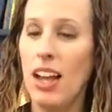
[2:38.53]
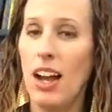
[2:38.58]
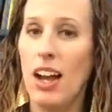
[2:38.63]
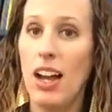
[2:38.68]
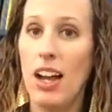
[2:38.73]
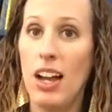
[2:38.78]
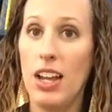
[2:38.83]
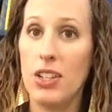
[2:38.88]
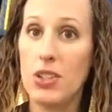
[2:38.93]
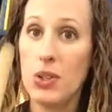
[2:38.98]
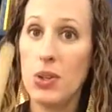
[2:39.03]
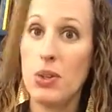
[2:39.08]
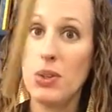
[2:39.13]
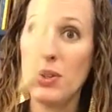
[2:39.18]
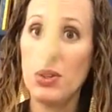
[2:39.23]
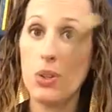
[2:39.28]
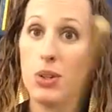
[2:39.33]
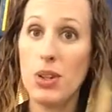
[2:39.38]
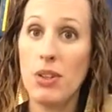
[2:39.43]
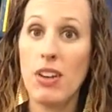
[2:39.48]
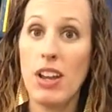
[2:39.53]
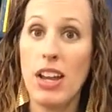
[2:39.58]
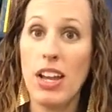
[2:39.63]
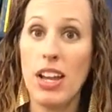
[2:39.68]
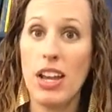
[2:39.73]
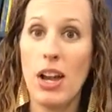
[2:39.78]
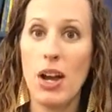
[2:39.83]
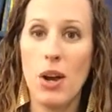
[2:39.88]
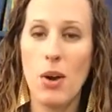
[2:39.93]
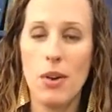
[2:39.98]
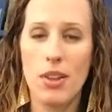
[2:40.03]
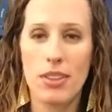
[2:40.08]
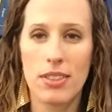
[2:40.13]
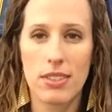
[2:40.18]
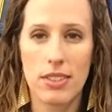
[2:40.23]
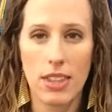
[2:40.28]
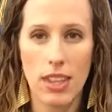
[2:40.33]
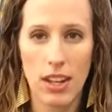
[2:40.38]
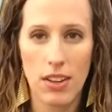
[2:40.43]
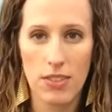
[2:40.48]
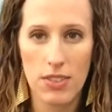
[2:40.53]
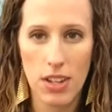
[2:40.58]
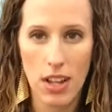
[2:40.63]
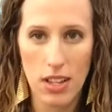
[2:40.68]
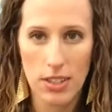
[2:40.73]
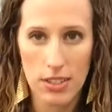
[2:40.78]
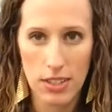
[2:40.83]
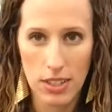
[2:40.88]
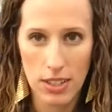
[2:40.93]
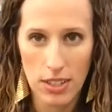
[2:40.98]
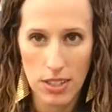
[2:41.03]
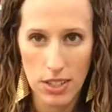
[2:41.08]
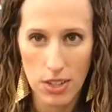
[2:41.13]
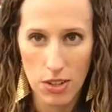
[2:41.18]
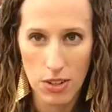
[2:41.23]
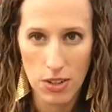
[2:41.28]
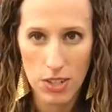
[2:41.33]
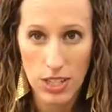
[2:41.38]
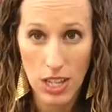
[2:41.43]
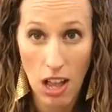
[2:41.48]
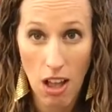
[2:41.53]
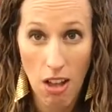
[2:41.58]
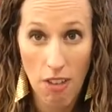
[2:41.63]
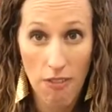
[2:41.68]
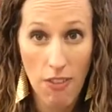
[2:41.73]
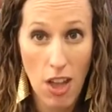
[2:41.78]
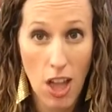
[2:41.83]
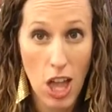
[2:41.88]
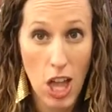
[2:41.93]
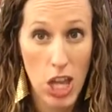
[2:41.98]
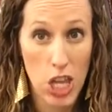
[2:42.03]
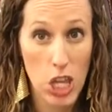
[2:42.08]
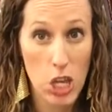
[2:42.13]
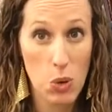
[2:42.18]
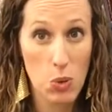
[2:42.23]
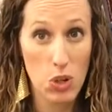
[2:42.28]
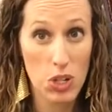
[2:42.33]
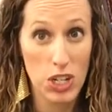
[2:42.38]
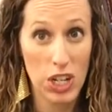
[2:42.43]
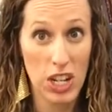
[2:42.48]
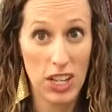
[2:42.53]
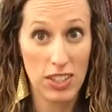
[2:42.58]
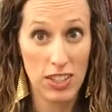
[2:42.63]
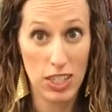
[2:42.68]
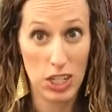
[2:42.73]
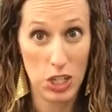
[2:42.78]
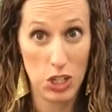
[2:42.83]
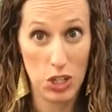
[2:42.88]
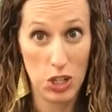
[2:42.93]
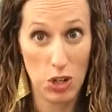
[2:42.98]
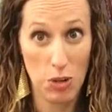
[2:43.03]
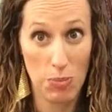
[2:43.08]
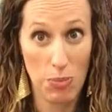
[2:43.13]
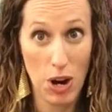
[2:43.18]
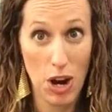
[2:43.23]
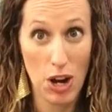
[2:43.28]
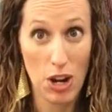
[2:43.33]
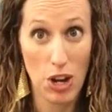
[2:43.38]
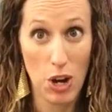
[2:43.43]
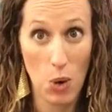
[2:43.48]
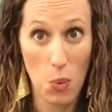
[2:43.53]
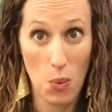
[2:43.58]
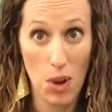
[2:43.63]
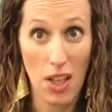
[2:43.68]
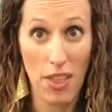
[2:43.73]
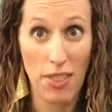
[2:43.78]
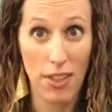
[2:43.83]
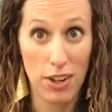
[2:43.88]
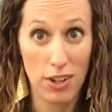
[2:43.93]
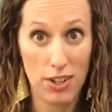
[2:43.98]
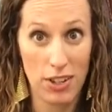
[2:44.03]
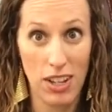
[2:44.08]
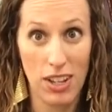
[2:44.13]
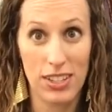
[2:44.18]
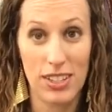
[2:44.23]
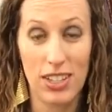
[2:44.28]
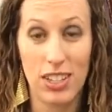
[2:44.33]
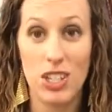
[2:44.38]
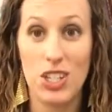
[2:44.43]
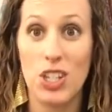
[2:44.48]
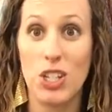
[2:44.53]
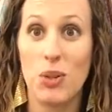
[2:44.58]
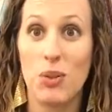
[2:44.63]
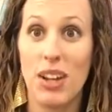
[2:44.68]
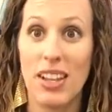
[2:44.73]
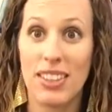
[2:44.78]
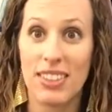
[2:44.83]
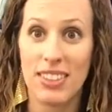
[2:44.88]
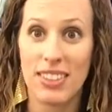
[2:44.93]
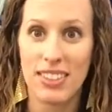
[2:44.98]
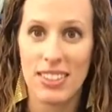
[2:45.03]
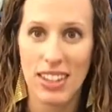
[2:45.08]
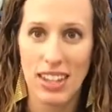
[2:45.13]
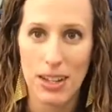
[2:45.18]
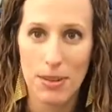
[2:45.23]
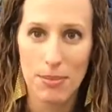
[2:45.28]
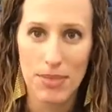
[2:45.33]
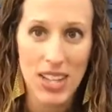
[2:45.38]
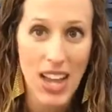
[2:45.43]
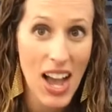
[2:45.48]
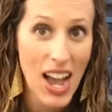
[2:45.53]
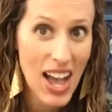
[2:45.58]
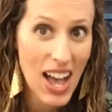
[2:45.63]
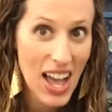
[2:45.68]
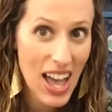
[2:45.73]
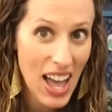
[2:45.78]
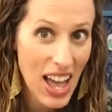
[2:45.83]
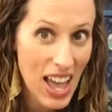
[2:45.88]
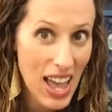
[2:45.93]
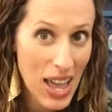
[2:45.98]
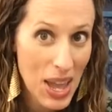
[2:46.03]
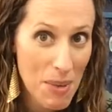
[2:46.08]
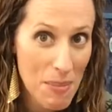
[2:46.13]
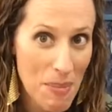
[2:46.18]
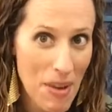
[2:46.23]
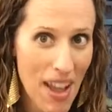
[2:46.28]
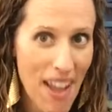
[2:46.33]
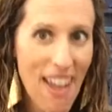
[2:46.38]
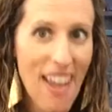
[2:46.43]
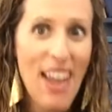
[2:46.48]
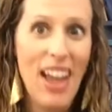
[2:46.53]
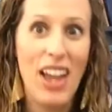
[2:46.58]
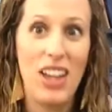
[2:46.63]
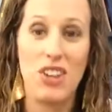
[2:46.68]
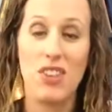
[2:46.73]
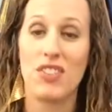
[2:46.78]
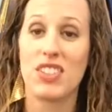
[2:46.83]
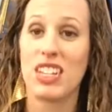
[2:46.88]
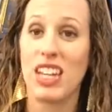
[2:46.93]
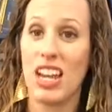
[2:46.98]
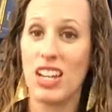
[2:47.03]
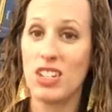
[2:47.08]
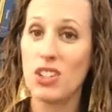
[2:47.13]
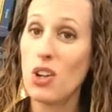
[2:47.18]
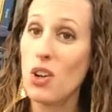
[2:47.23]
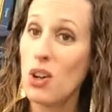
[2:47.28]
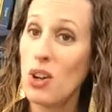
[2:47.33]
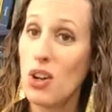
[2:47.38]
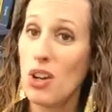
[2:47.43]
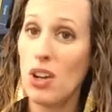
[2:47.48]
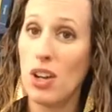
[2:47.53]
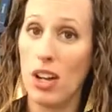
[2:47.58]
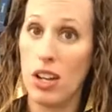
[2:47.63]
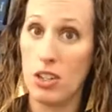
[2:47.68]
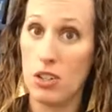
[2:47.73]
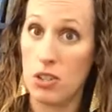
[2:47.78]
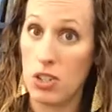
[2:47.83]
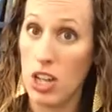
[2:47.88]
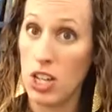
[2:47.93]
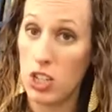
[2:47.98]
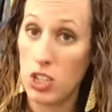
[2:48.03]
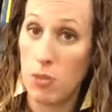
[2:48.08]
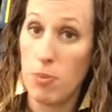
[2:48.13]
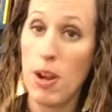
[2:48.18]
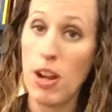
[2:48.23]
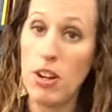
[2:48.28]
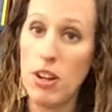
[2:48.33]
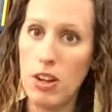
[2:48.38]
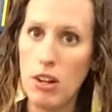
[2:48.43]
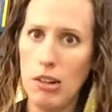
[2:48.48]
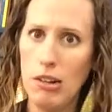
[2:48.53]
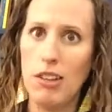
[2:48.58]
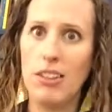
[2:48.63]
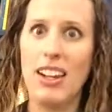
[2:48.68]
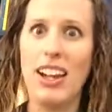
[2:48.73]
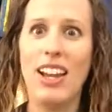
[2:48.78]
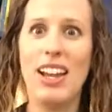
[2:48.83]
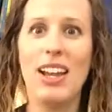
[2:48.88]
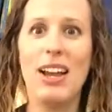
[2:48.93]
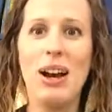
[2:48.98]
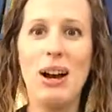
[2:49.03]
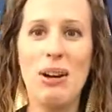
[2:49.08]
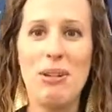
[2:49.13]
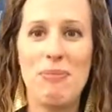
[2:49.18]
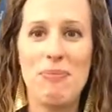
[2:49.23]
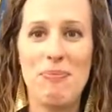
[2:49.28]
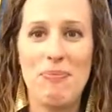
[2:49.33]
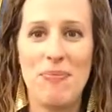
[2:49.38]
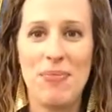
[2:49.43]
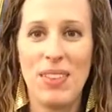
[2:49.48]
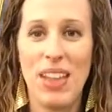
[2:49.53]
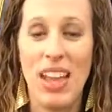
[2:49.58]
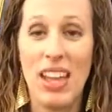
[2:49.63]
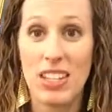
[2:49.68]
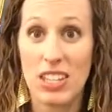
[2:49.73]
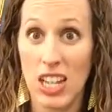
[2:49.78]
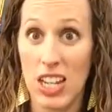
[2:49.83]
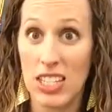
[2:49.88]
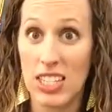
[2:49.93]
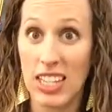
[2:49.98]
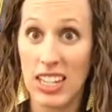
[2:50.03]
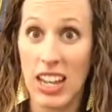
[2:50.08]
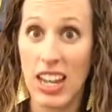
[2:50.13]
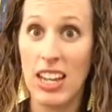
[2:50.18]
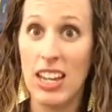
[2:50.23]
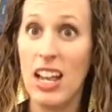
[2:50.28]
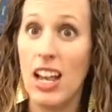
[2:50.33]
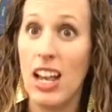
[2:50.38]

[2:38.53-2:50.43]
Adoreo. Instead of tossing to yourself, you are tossing to your partner while they're tossing to you at the same time. And you have to catch, uh, toss to partner, ho. Toss again.